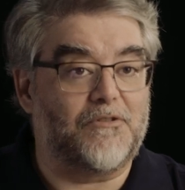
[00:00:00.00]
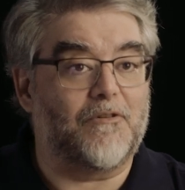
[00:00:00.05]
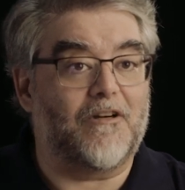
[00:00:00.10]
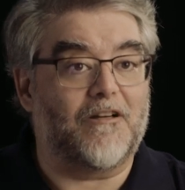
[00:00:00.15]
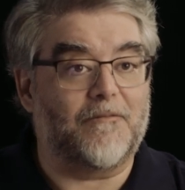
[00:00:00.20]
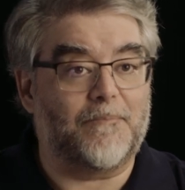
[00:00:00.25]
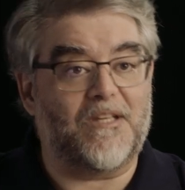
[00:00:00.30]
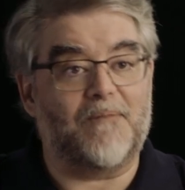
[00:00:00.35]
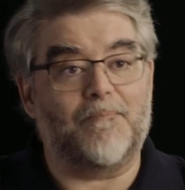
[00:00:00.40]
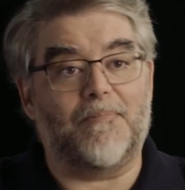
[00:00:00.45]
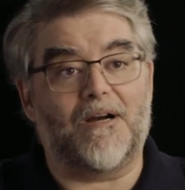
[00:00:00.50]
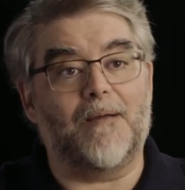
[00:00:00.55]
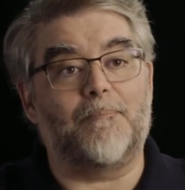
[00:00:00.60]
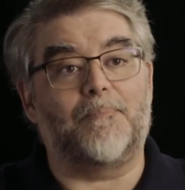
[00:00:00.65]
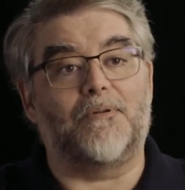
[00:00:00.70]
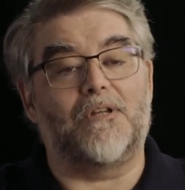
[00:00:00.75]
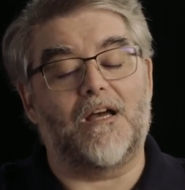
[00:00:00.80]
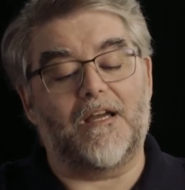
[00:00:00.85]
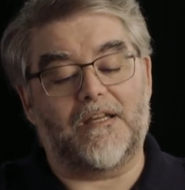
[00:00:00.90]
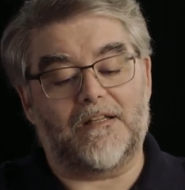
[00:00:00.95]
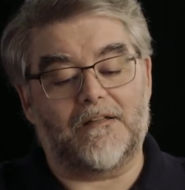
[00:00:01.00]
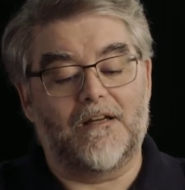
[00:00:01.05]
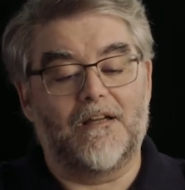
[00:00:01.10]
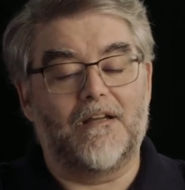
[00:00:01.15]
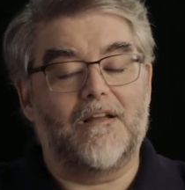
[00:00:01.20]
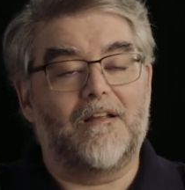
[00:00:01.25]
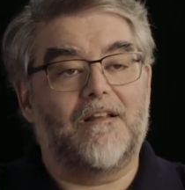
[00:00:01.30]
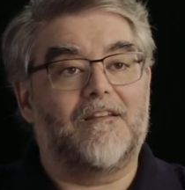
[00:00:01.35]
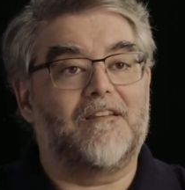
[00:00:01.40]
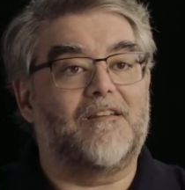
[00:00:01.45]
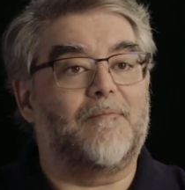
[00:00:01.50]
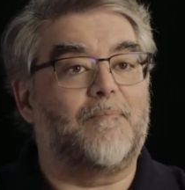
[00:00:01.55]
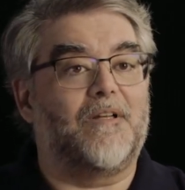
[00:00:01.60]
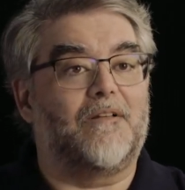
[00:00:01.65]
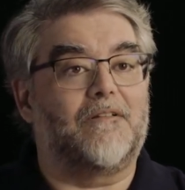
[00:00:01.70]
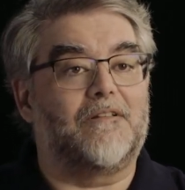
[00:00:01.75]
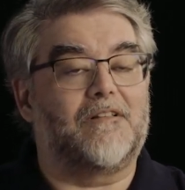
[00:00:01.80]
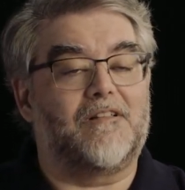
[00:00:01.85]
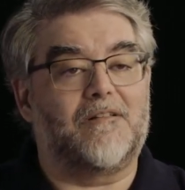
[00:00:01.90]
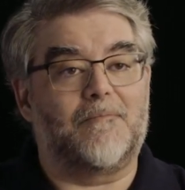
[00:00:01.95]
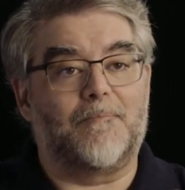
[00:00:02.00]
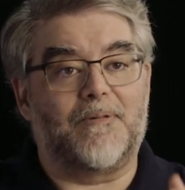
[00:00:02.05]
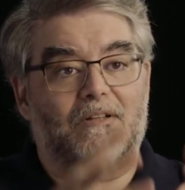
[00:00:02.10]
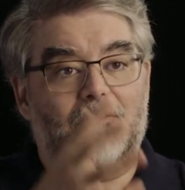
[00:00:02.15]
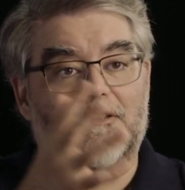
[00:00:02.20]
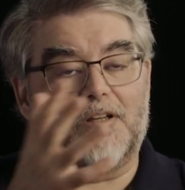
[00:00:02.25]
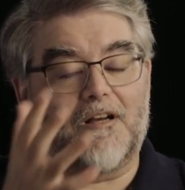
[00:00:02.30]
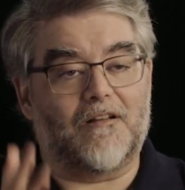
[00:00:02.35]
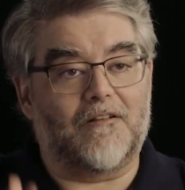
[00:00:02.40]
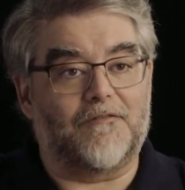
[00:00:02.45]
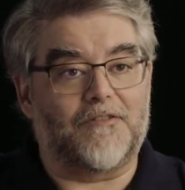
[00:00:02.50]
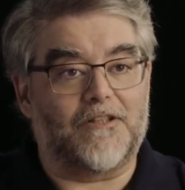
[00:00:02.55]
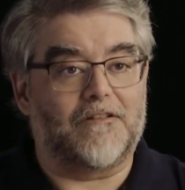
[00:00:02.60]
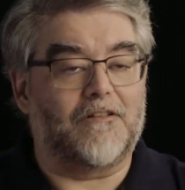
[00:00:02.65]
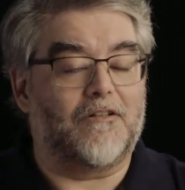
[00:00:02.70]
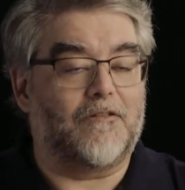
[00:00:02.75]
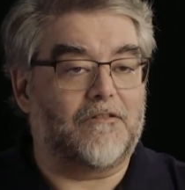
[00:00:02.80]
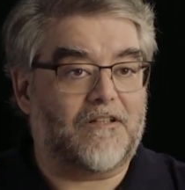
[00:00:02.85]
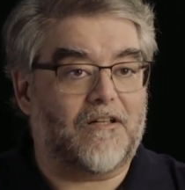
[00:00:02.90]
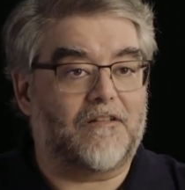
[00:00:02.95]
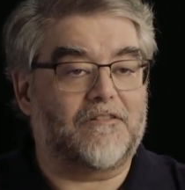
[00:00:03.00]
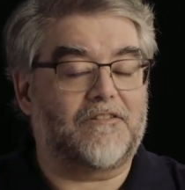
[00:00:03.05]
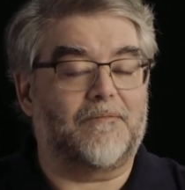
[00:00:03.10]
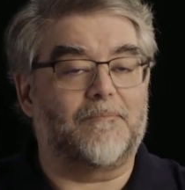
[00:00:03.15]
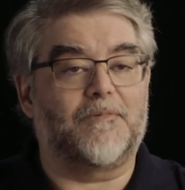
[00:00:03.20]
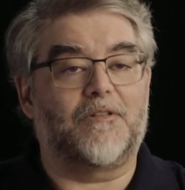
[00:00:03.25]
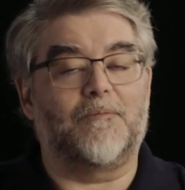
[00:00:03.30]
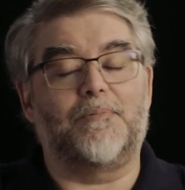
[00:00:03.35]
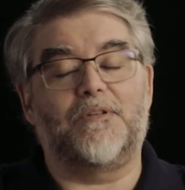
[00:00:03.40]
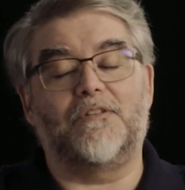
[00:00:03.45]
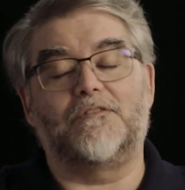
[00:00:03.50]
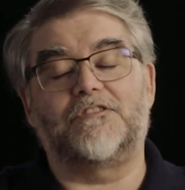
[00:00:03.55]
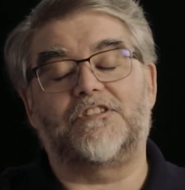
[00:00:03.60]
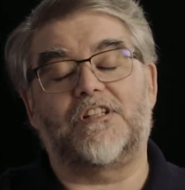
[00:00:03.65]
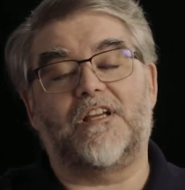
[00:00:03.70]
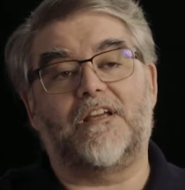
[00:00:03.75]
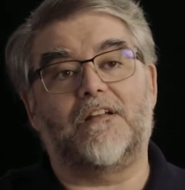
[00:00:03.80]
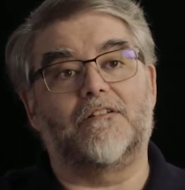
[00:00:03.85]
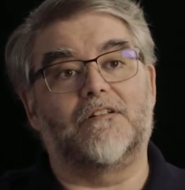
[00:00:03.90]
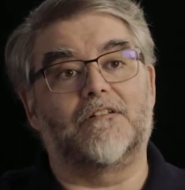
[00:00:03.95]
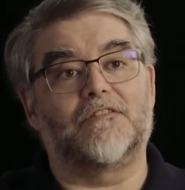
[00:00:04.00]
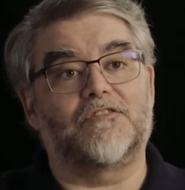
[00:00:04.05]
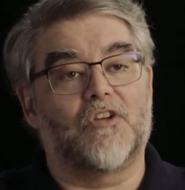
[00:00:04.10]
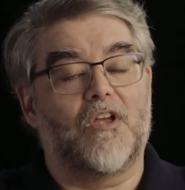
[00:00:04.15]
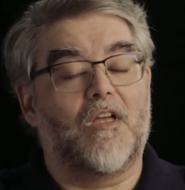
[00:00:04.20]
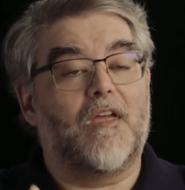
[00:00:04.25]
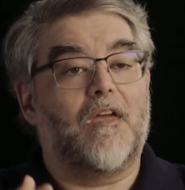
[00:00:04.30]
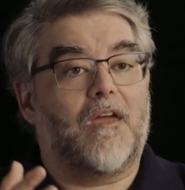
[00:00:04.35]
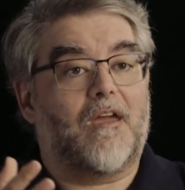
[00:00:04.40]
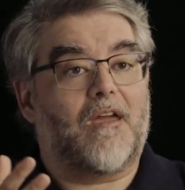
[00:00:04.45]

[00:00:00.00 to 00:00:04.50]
U R P pipeline, the ability to build all of our own custom compute shaders